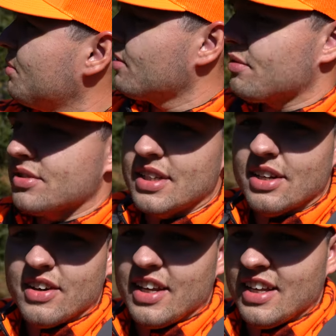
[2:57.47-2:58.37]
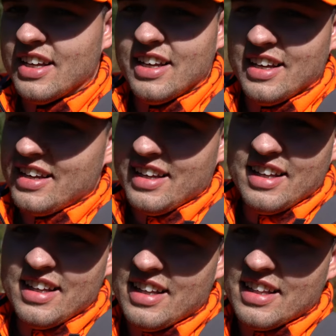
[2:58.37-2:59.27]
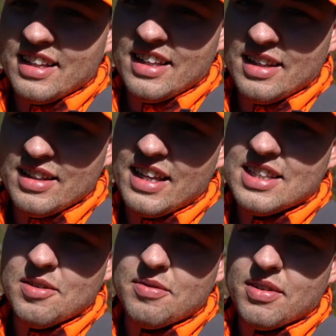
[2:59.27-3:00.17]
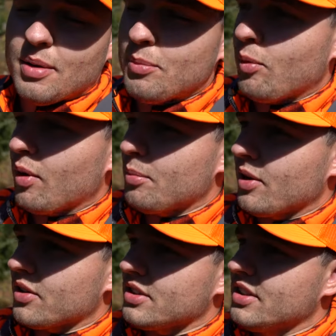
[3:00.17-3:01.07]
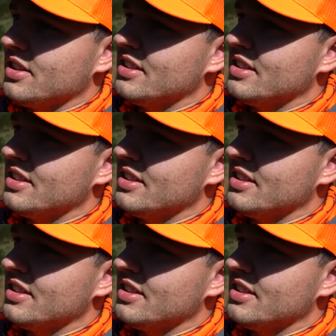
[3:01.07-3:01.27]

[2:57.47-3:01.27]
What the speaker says: the beautiful scenery. Nate's in filling up my water bottles.